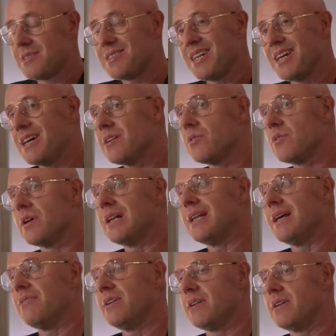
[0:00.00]
10 or
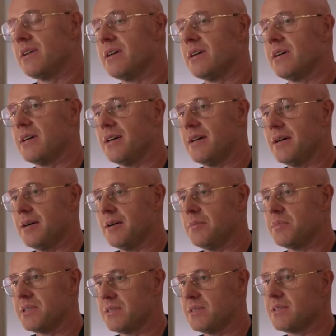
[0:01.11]
11
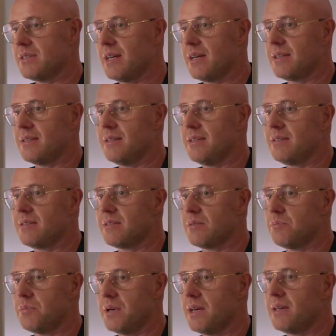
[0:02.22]
businesses like this,
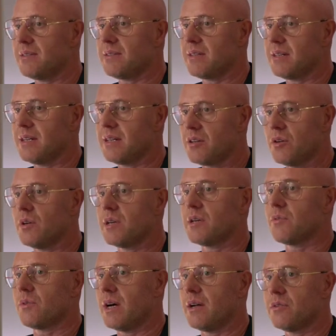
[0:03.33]
basically going
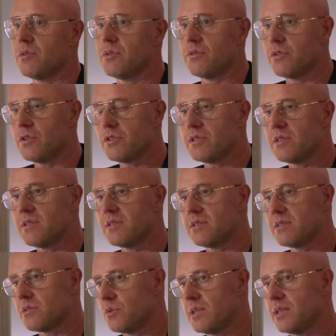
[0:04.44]
around universities in
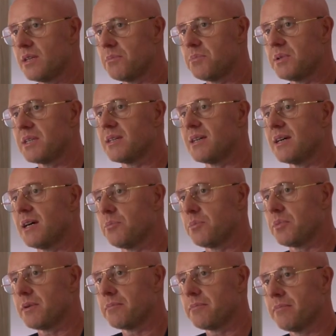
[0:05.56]
Sweden, picking up
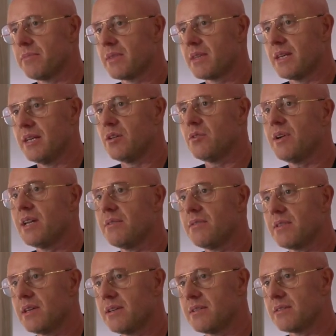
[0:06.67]
innovative
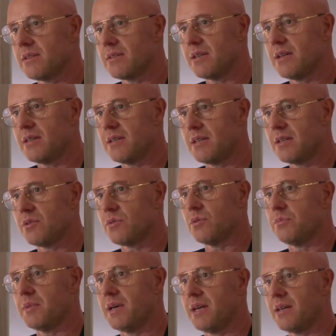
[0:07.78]
things that they think
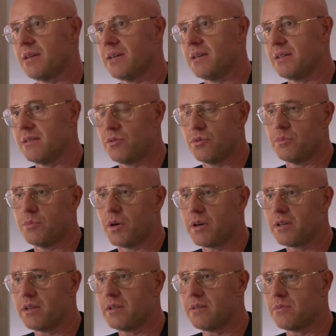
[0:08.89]
would make it to the
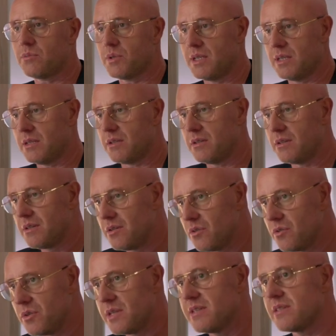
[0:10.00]
market within a
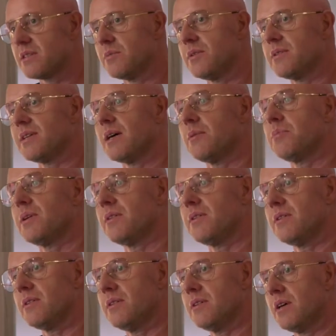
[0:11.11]
reasonable time
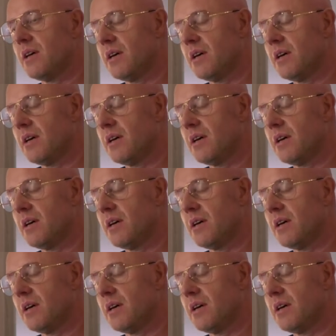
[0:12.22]
period.